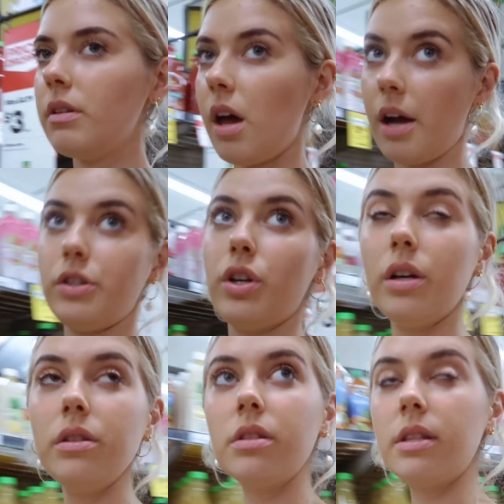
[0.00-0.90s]

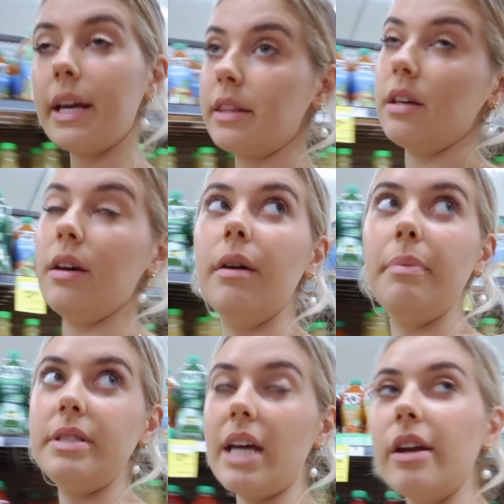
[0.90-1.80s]
Nachos? Like the
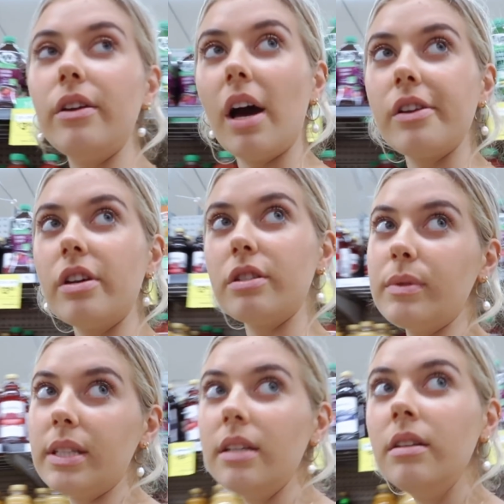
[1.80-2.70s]
potato nachos
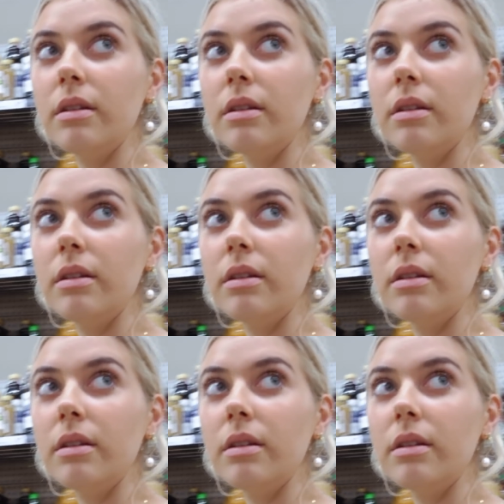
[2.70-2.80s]
we did?